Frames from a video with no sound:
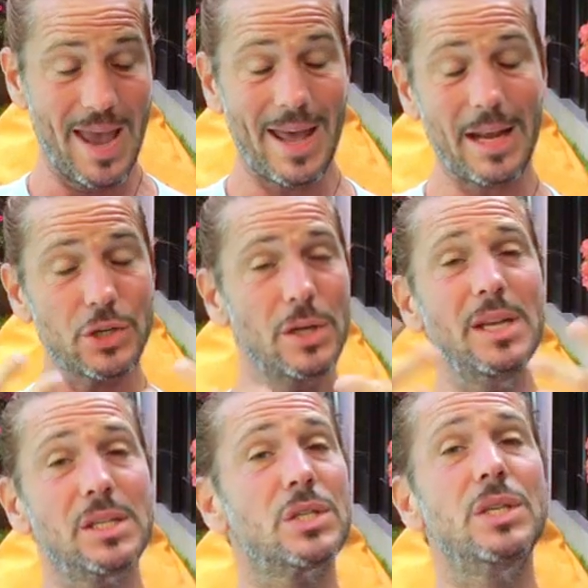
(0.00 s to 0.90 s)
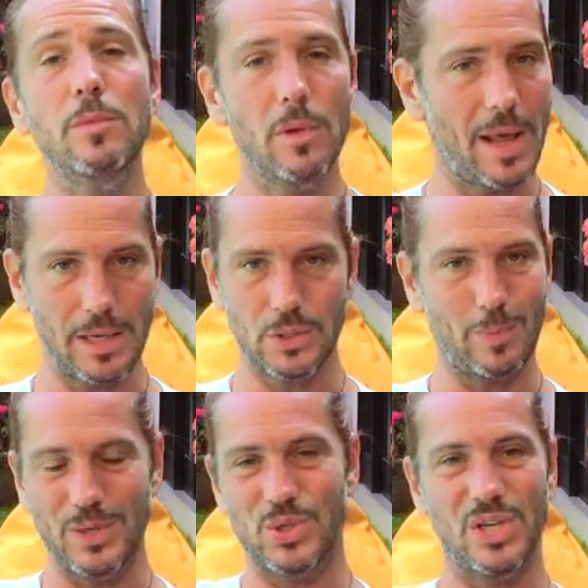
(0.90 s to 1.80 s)
And actually it stimulates
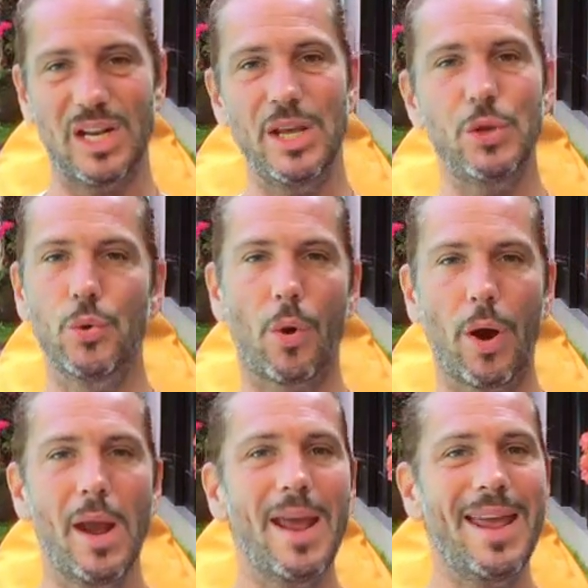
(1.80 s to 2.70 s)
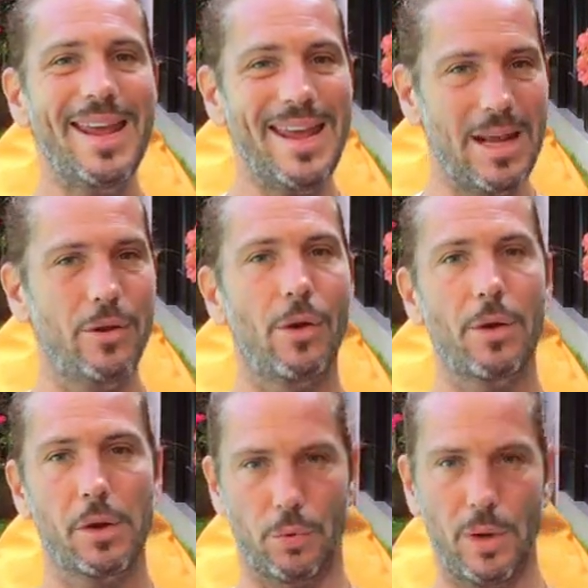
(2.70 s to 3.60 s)
basically your
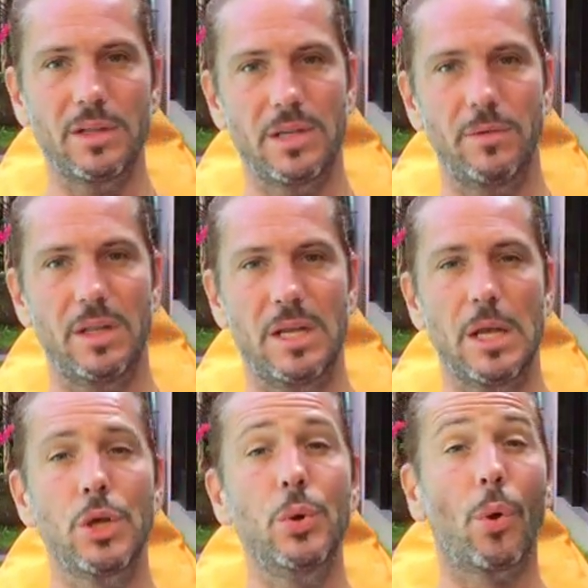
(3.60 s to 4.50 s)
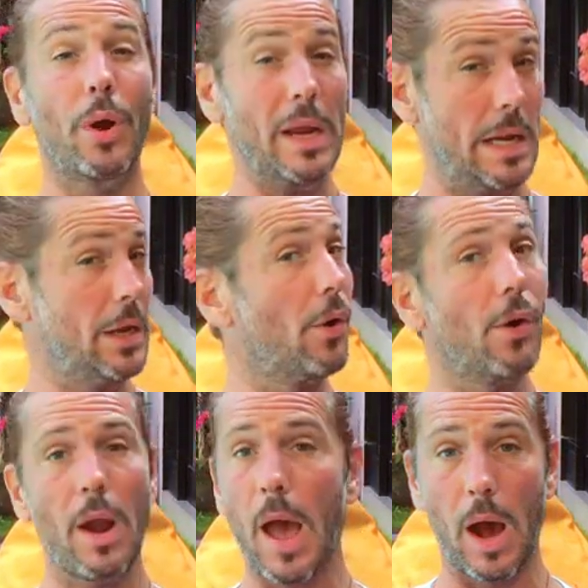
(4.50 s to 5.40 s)
inner creativity, your
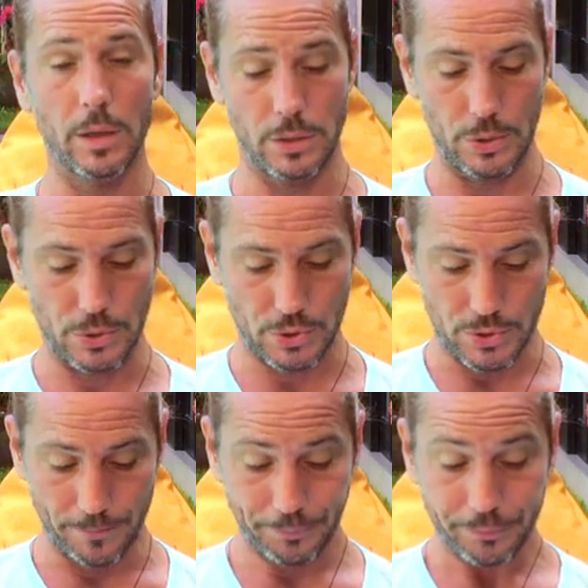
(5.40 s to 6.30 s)
inner artist.